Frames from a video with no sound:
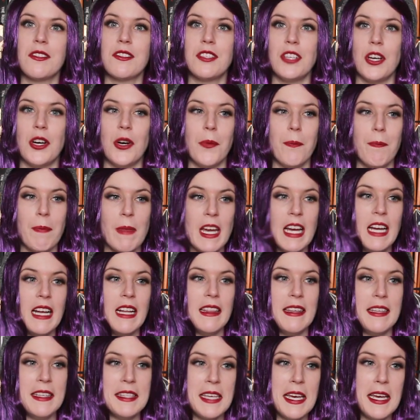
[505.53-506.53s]
So
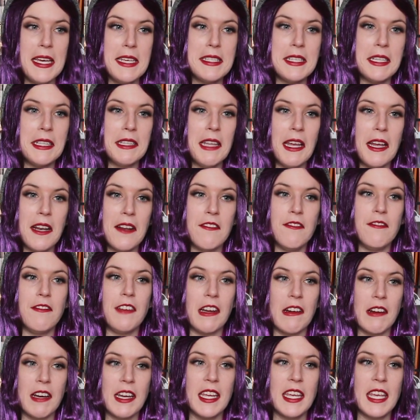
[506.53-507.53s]
this has a lot of
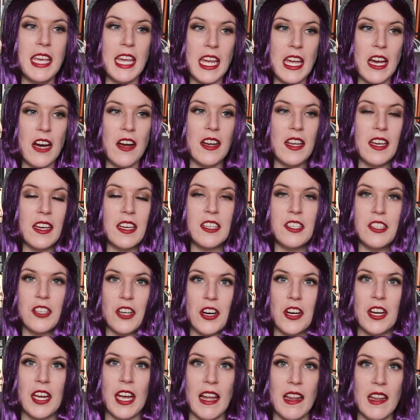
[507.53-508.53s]
very chaotic,
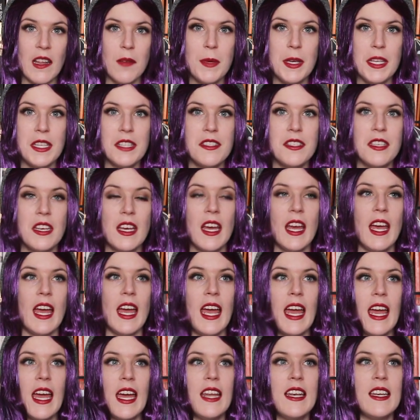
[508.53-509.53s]
dark elements
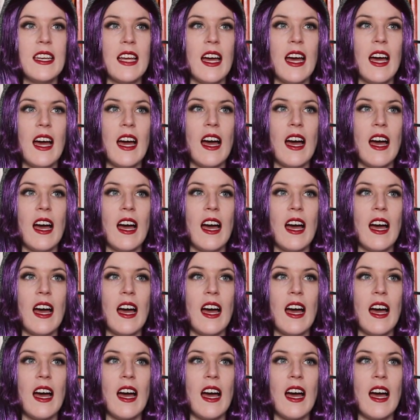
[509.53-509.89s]
and